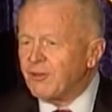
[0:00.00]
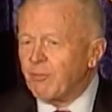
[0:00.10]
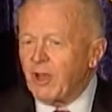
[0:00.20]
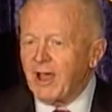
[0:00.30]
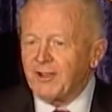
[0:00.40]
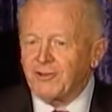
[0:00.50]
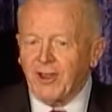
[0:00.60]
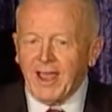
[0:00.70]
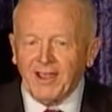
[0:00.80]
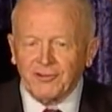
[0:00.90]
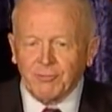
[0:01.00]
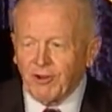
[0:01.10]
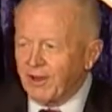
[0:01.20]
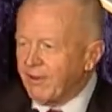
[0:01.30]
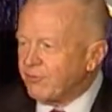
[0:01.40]
supplies last, we
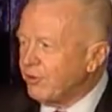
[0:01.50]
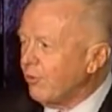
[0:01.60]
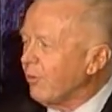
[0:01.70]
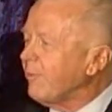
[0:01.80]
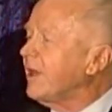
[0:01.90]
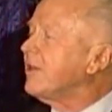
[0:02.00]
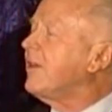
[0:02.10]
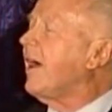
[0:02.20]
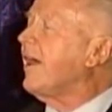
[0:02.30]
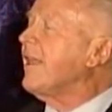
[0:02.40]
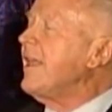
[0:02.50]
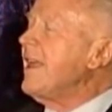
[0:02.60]
only have two. But